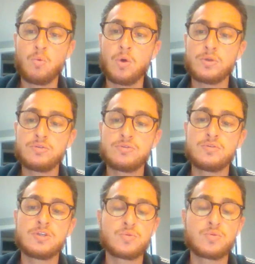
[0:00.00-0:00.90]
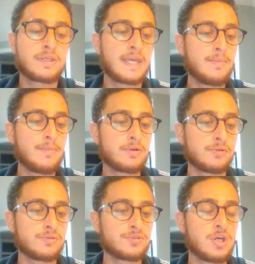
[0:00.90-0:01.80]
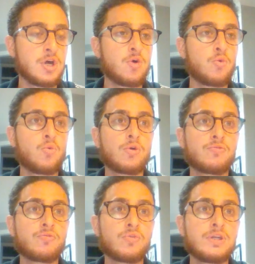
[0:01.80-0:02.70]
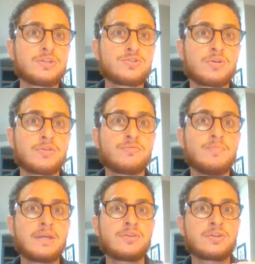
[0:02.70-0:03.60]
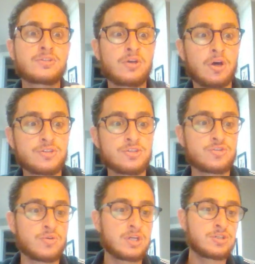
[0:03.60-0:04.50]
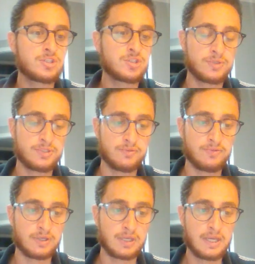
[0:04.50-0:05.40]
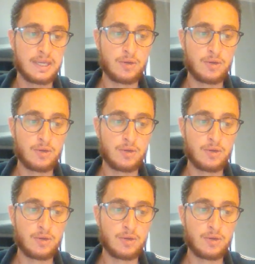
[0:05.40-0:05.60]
Well, when you do this with chemicals, we're free to sort of make this concentration specific,